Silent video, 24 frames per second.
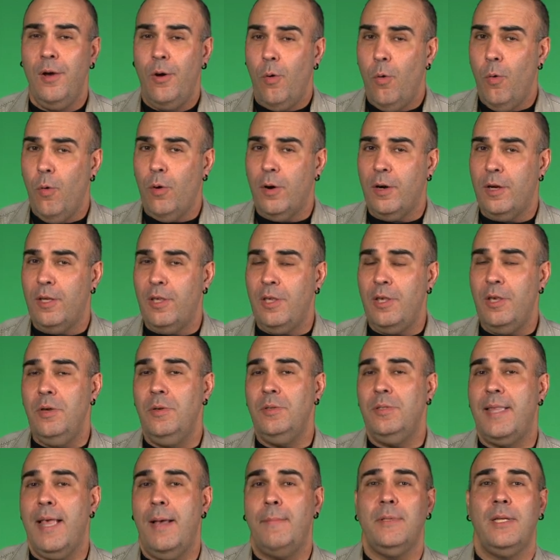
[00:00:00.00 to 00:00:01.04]
or
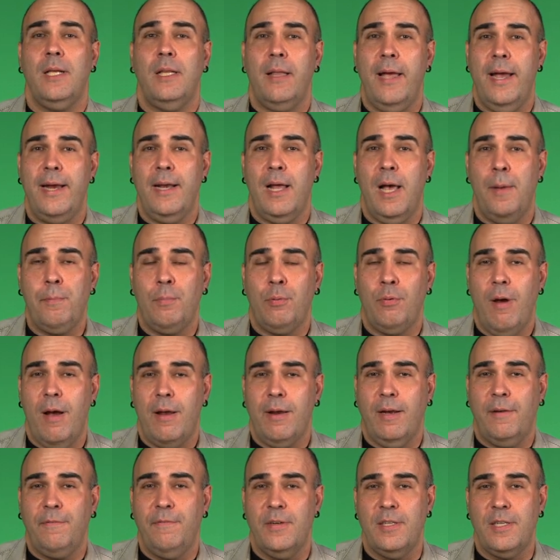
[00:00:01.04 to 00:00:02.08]
use them to light a
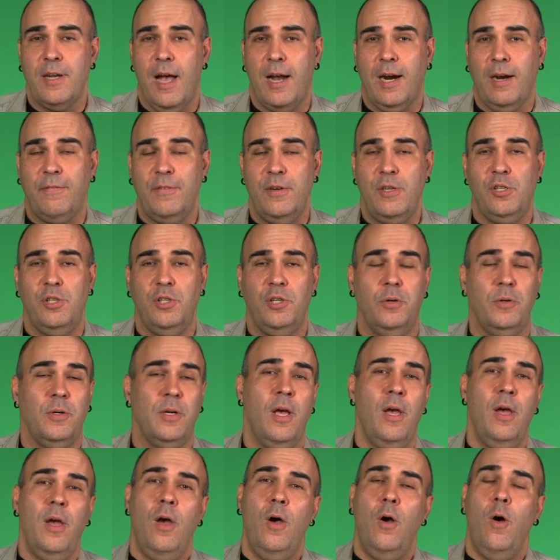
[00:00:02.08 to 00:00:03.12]
product photography shoot,
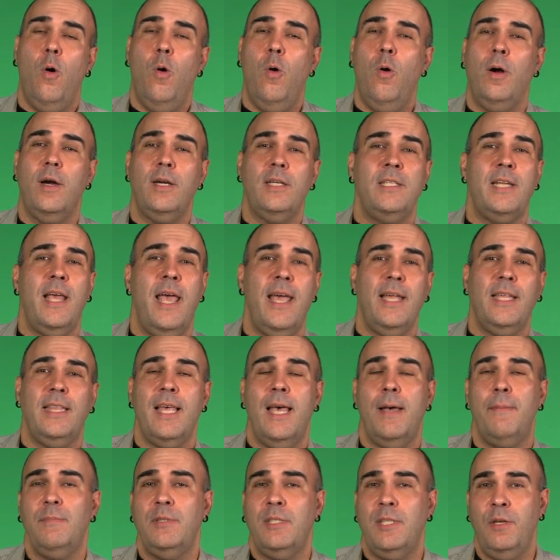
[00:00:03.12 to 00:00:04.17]
or take
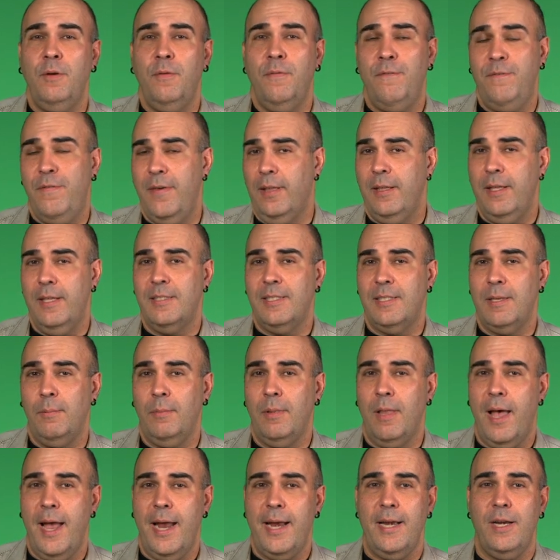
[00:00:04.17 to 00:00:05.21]
them to fill in some
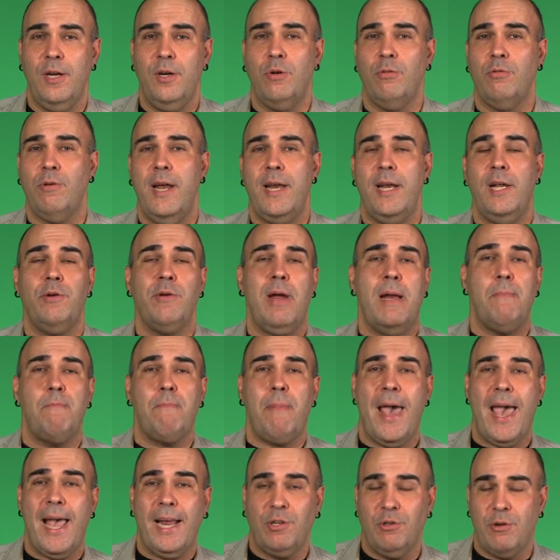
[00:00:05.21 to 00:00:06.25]
light and create a great
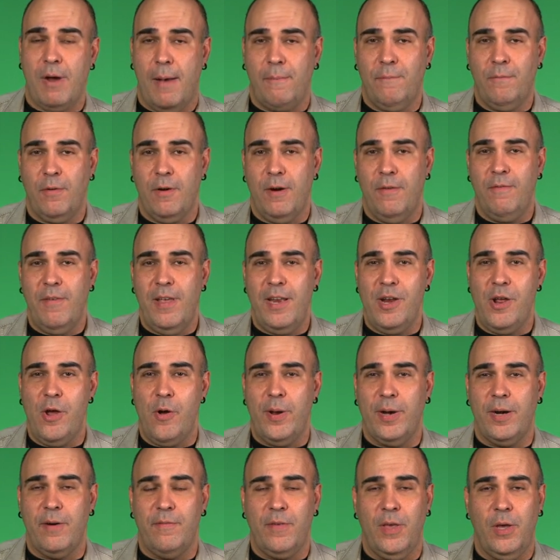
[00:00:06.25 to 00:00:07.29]
backdrop for a video
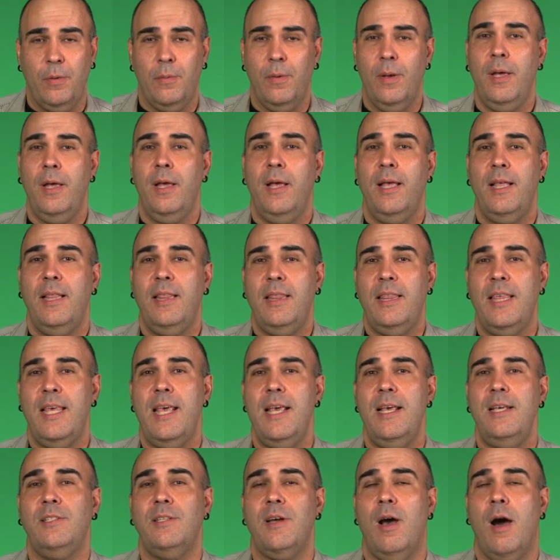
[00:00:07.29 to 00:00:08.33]
interview,
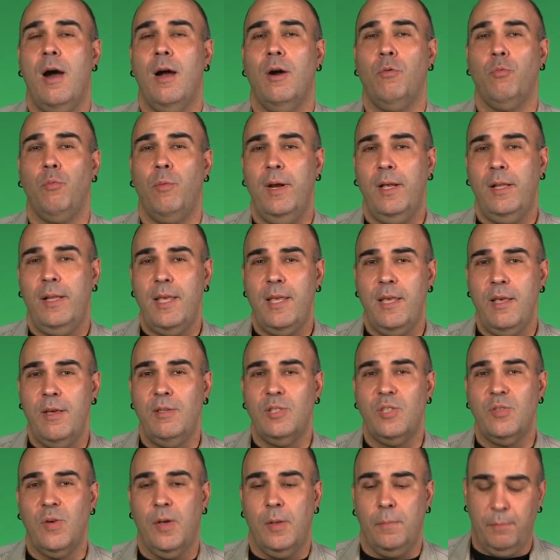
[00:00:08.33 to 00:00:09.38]
these are really
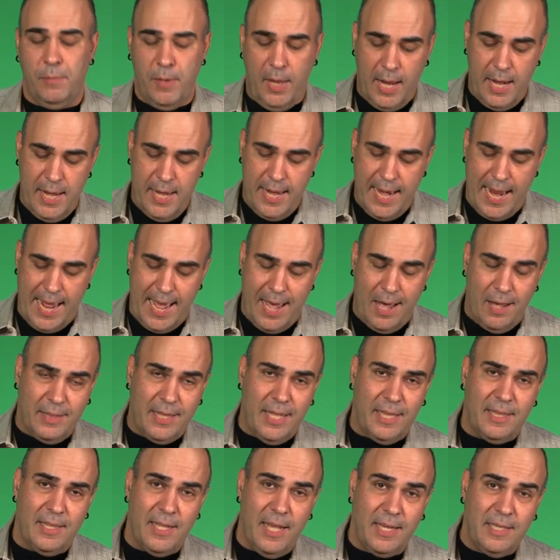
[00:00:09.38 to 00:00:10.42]
useful. And now
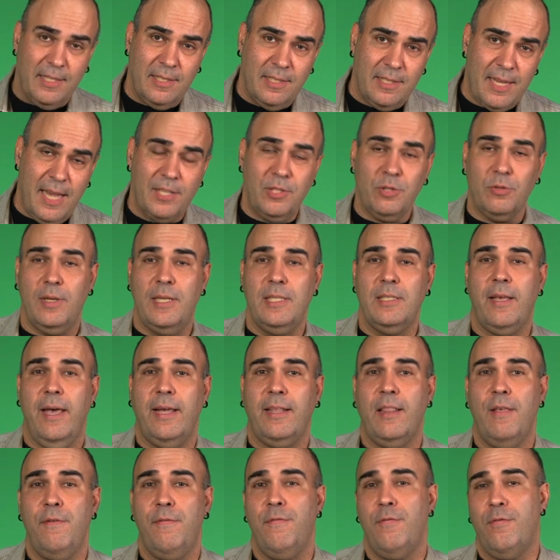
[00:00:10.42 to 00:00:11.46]
that accessories
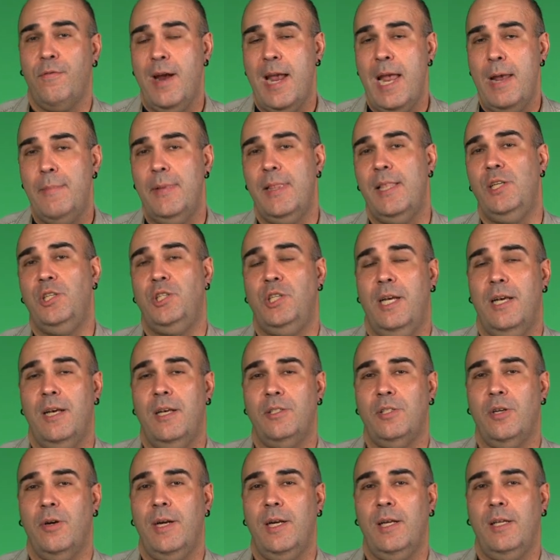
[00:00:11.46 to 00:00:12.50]
like the frame and the
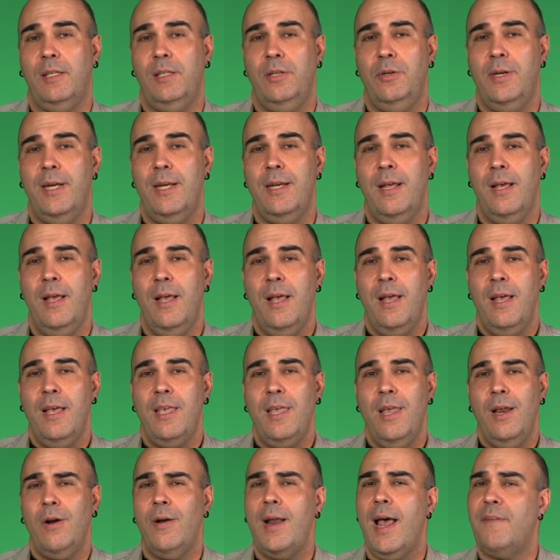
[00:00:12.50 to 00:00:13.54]
gels are included,
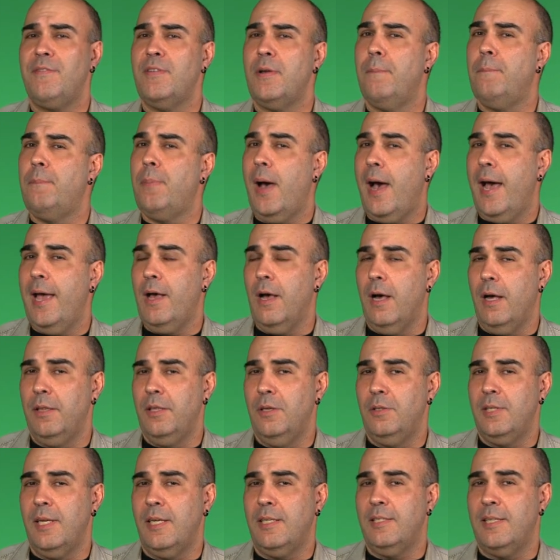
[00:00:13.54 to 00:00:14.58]
you don't have to buy all
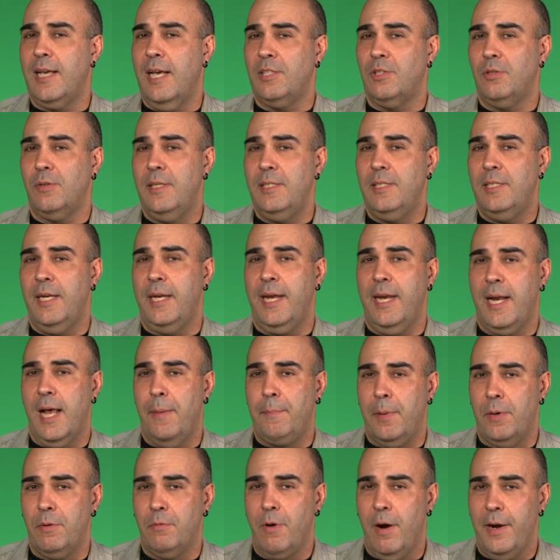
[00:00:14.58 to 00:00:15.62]
those accessories to get
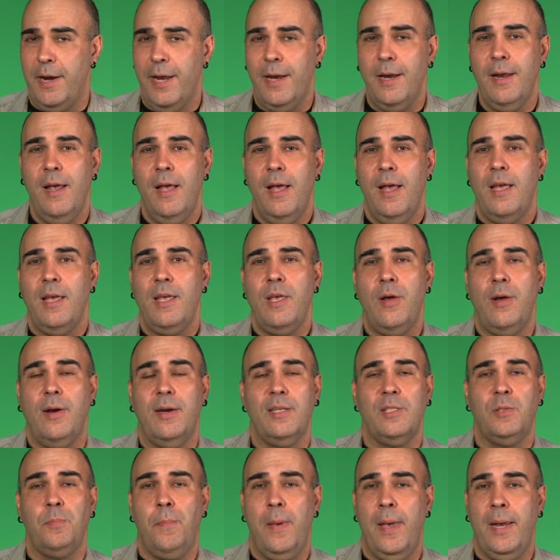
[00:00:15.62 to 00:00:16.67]
up and running. You can
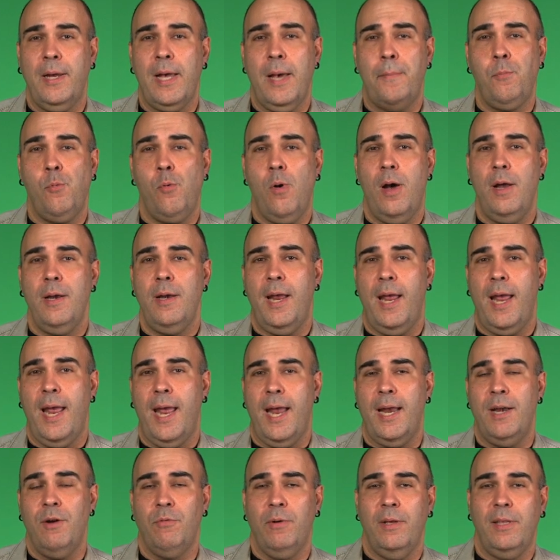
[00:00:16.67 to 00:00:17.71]
just pick up one
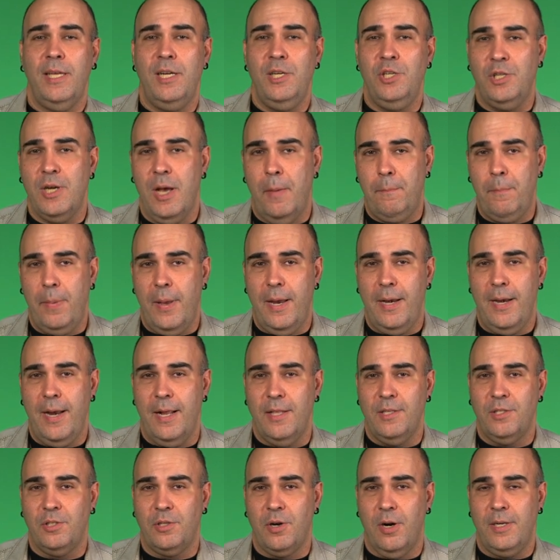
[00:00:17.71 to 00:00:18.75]
and really jump in
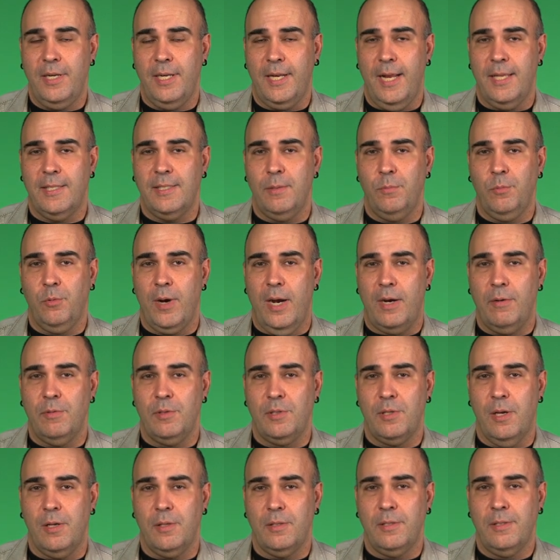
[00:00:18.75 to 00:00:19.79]
and start to get some great
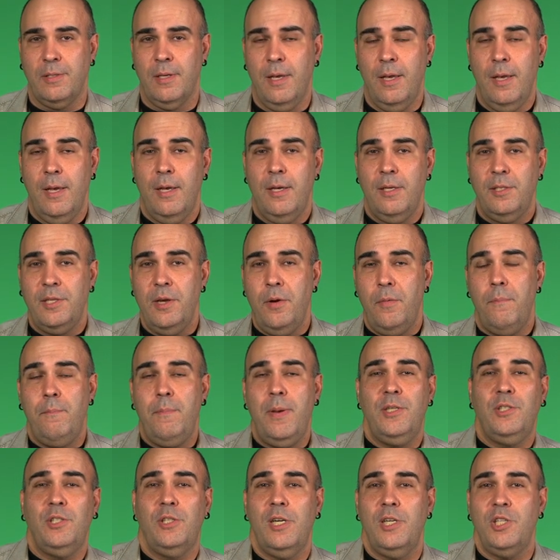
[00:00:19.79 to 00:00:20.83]
results. So
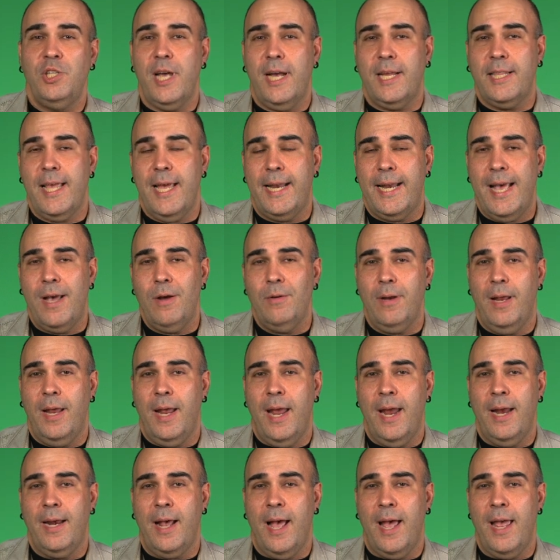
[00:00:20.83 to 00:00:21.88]
be sure to check that out,
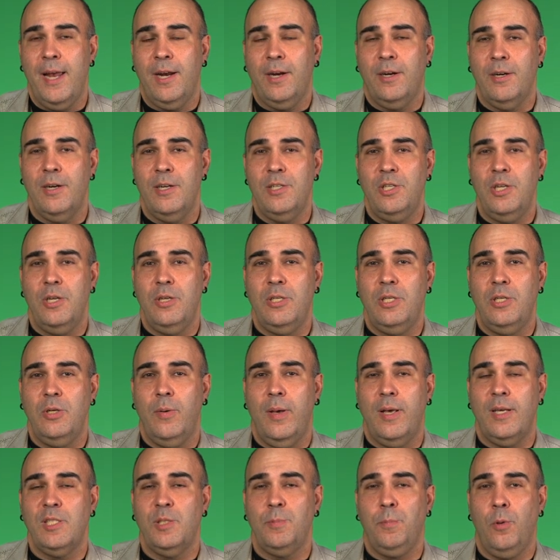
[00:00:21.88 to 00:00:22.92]
and I encourage you to
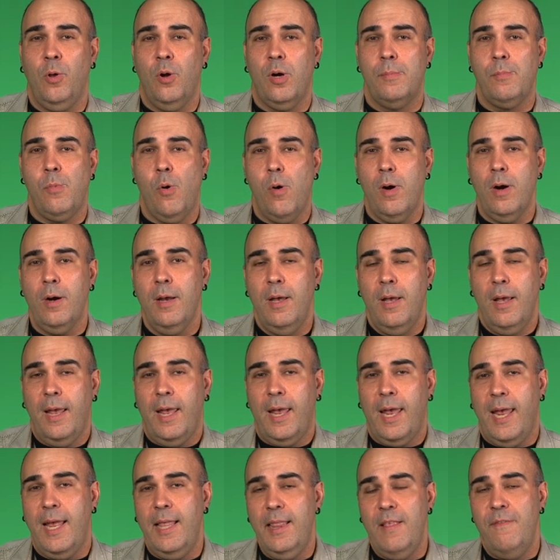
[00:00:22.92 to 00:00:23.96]
explore more.
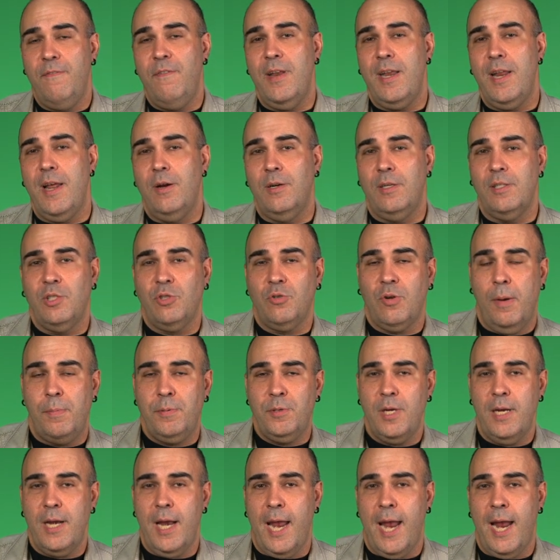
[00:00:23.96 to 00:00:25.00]
In the video
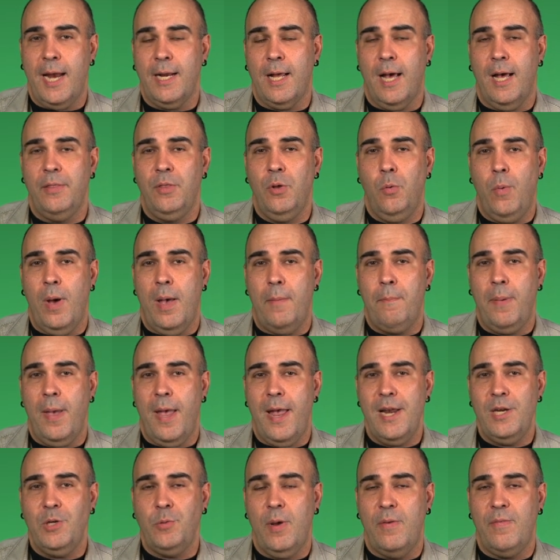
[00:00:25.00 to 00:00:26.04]
description and on the web
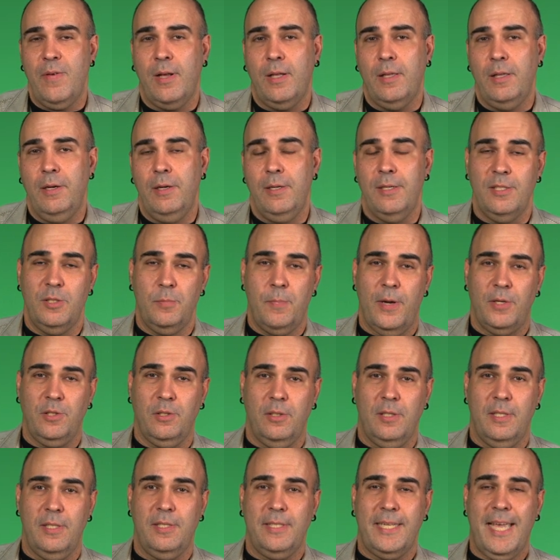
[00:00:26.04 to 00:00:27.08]
page, we've included a special
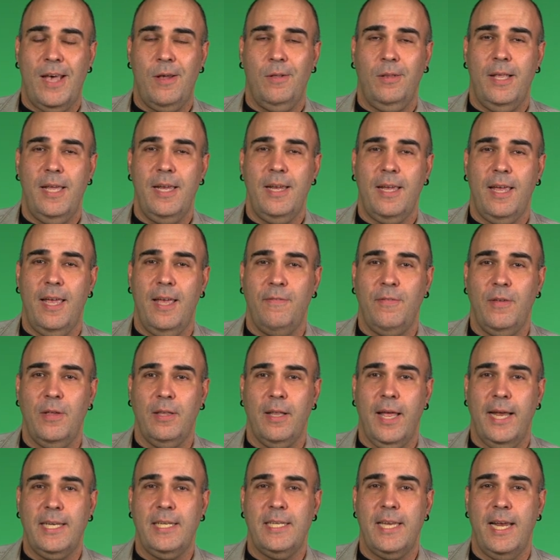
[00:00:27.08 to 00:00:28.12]
discount link if you'd
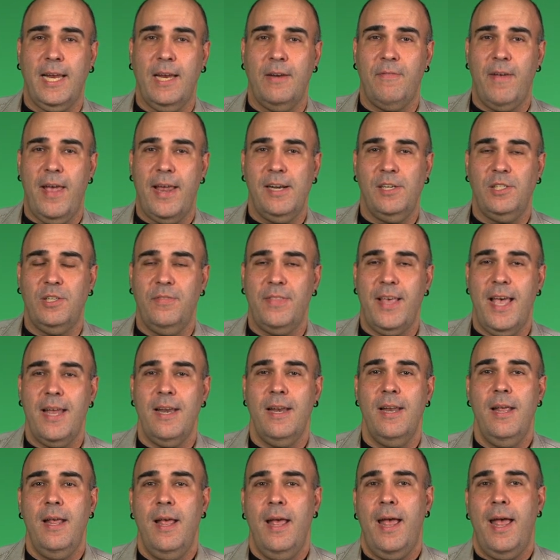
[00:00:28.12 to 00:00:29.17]
like to take advantage of that.
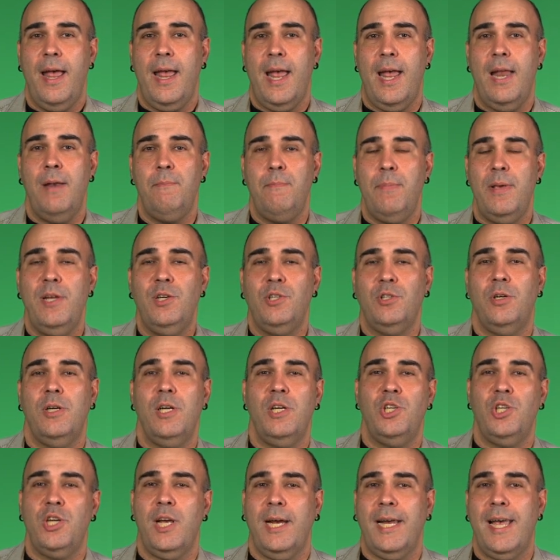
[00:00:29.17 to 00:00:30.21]
And be sure to
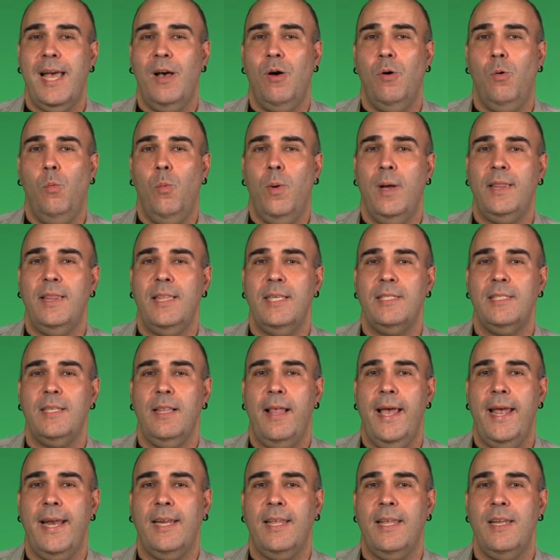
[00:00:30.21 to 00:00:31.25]
check out what this
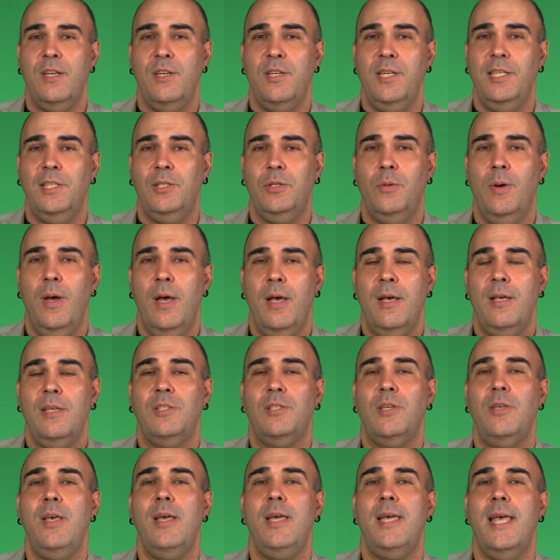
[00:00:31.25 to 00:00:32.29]
light can do
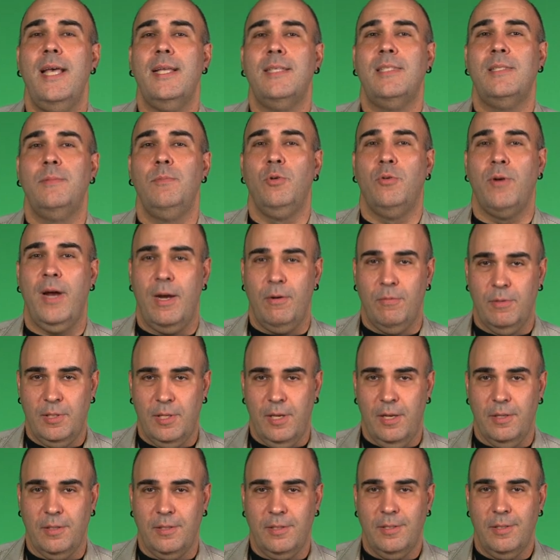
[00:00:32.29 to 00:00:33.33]
so you get some great
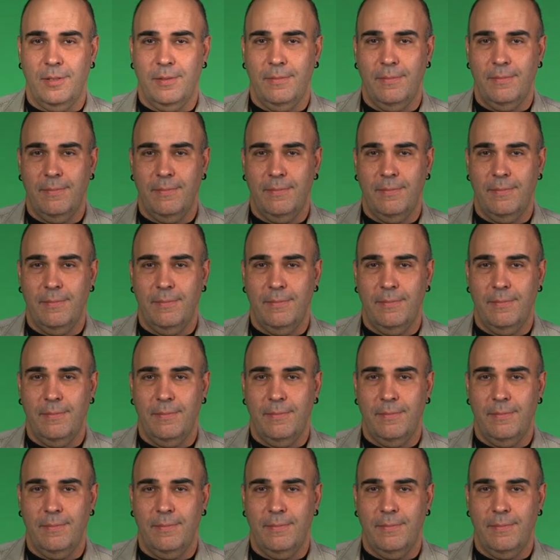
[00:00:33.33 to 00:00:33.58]
results.